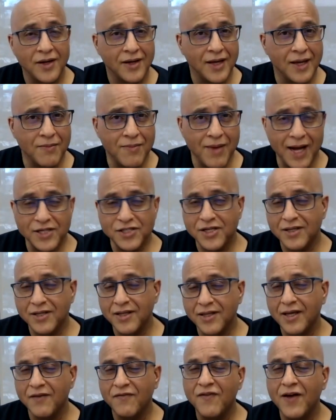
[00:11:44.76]
imagine
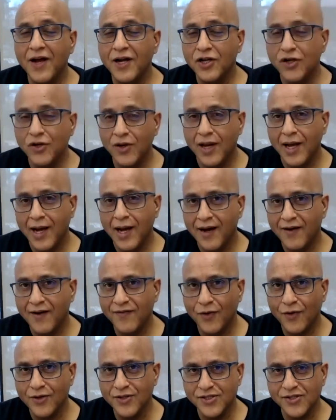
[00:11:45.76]
the effect you'll have
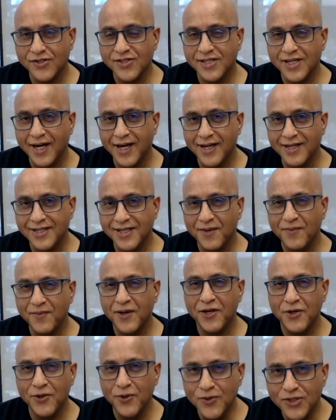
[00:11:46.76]
on society
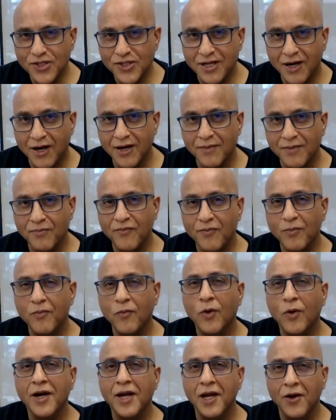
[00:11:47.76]
when you start
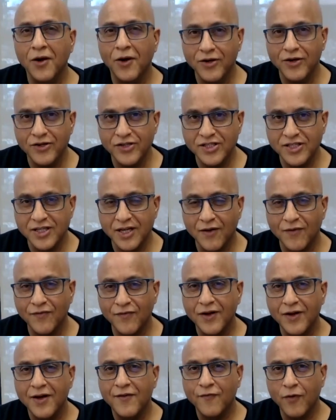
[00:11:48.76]
working on yourself
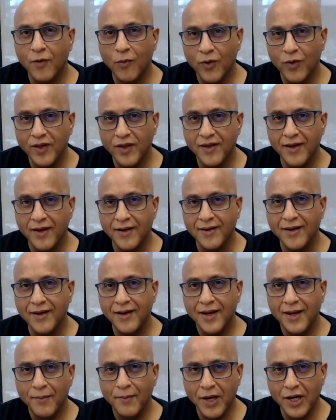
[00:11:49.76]
from within,
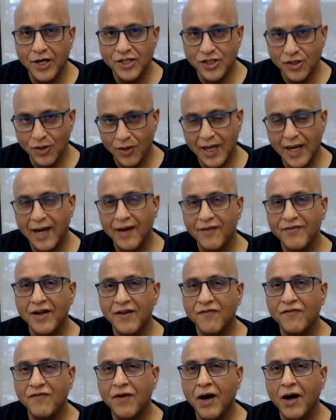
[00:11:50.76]
because you'll have that
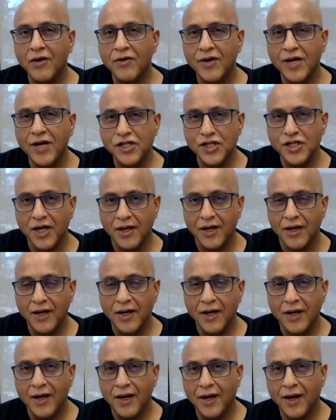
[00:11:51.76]
far-reaching
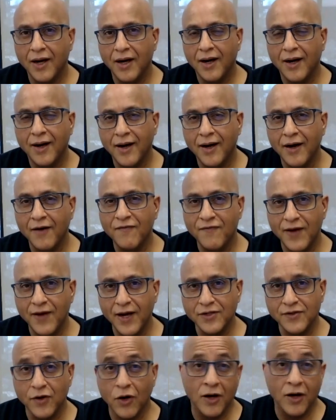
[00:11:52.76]

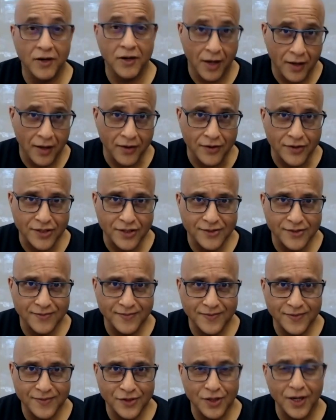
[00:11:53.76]
effect on others.
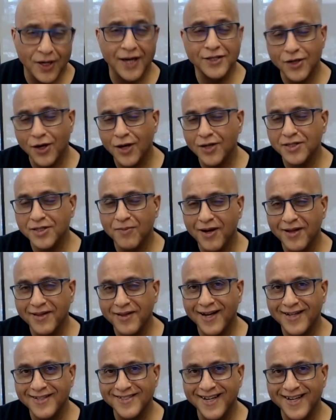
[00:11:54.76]
So I talked about
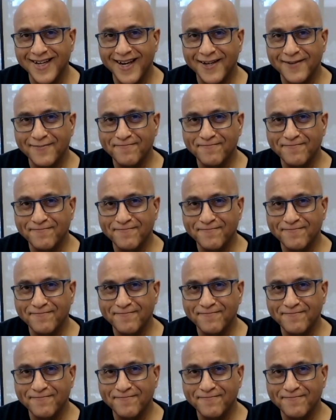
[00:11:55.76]
that today.